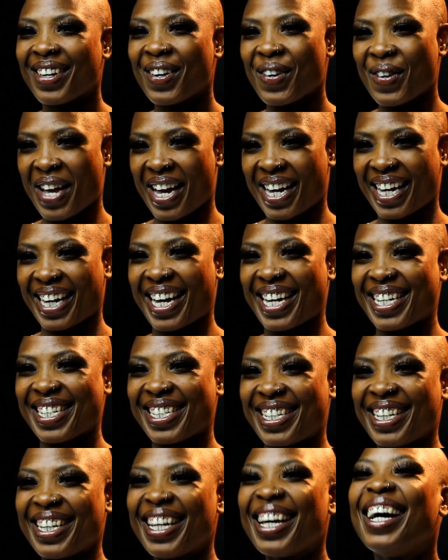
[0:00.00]

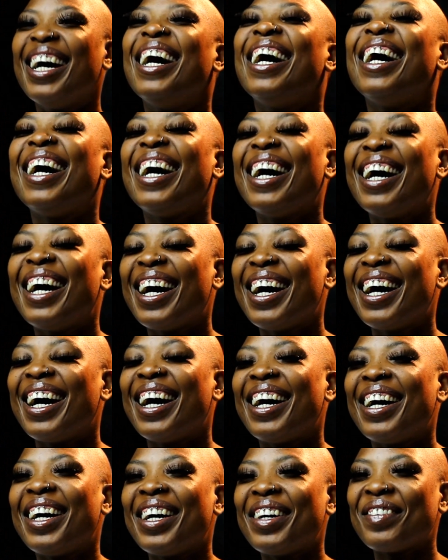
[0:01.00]
Yangazi.
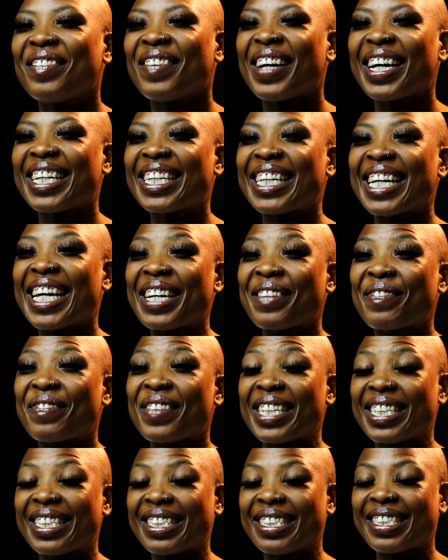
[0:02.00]
My name
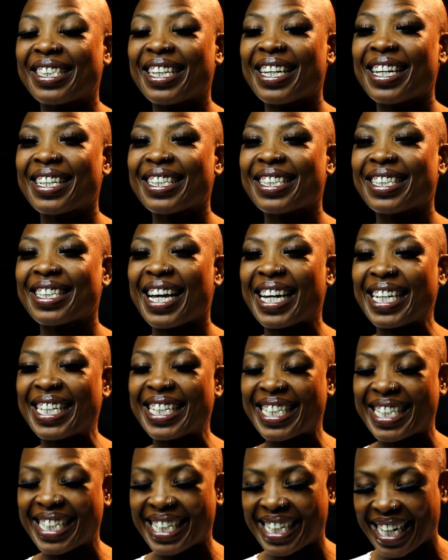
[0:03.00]
is
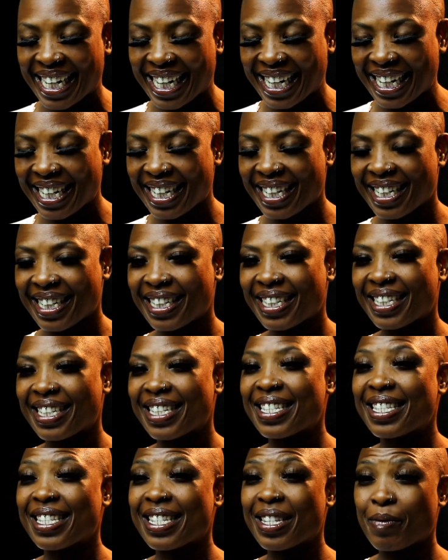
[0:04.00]
Zandile
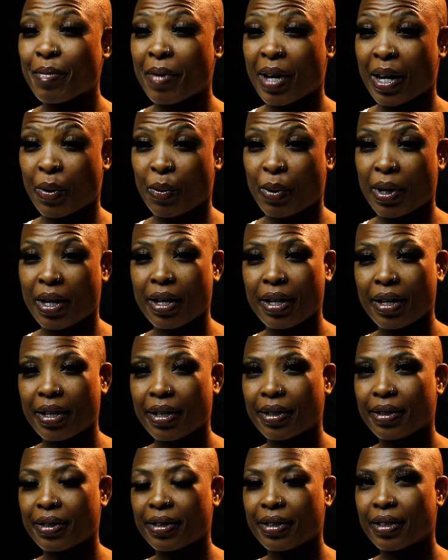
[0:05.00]
Nzimakwe.
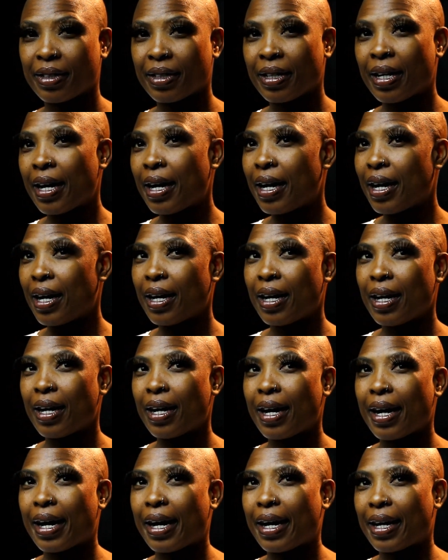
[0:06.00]

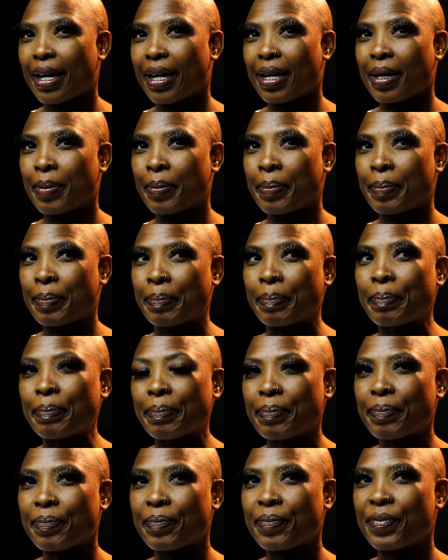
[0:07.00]
I am
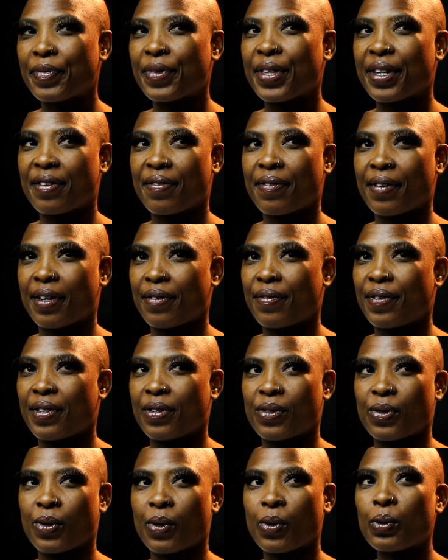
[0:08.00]
35
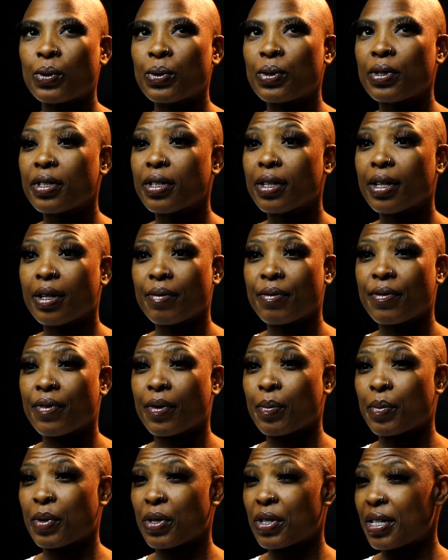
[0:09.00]
years old. I'm
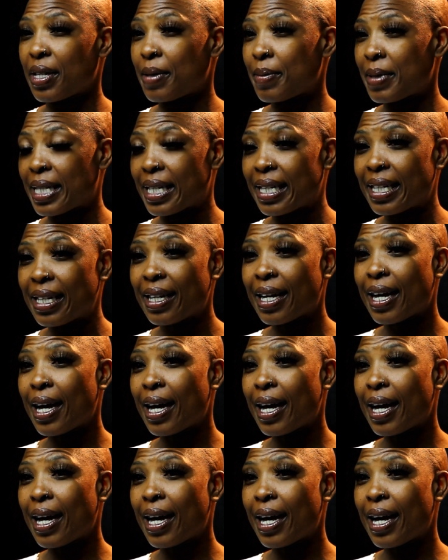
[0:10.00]
from Portchester.